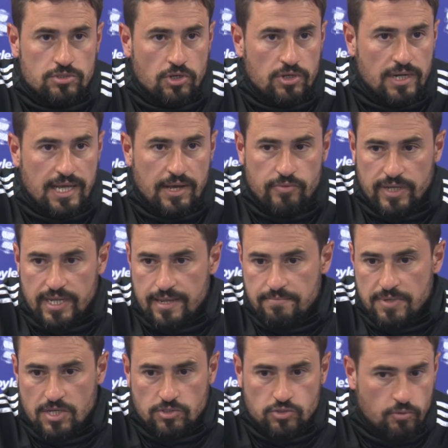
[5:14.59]
Don't allow the game
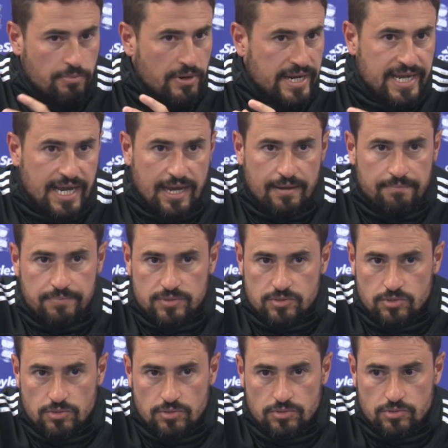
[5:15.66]
to break up.
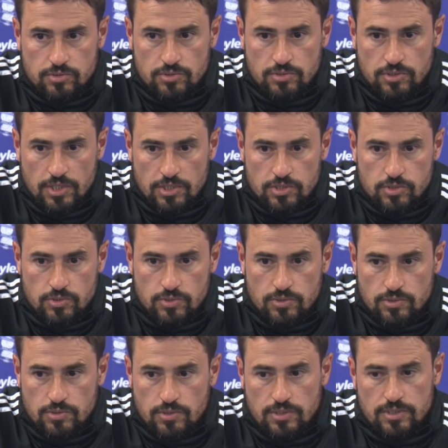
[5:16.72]

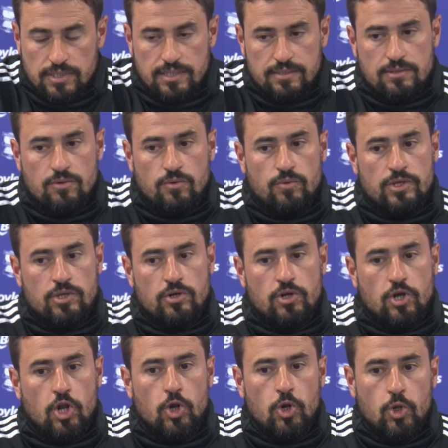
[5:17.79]
To that we
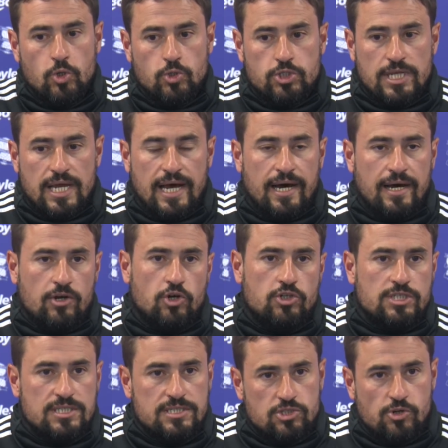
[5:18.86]
don't lose our
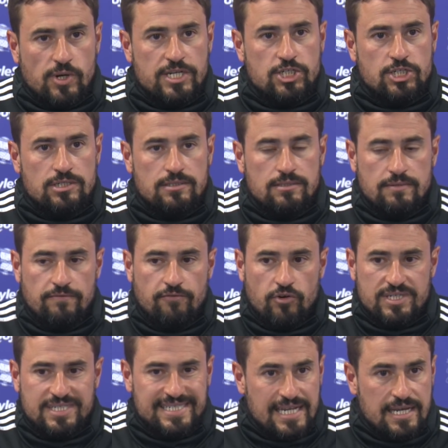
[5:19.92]
concentration for
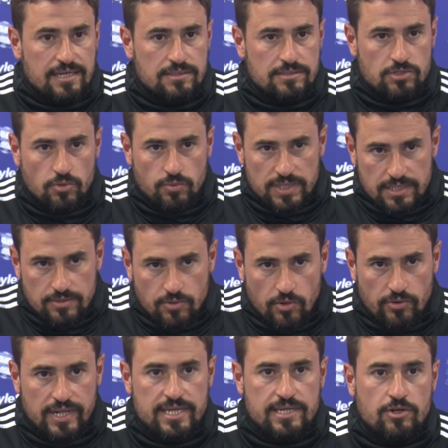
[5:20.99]
a second. So we're
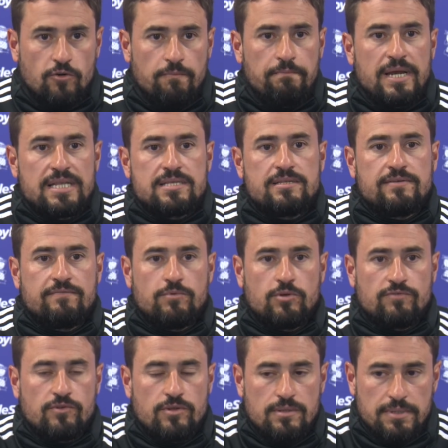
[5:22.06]
already in competitive
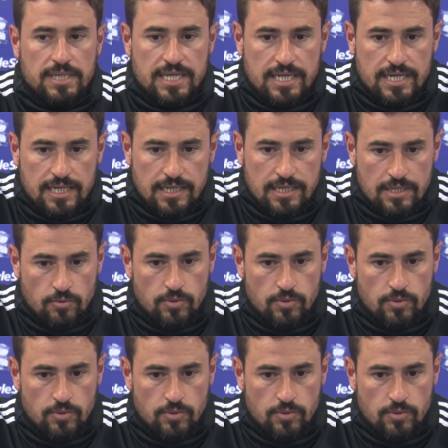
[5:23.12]
mode from the beginning.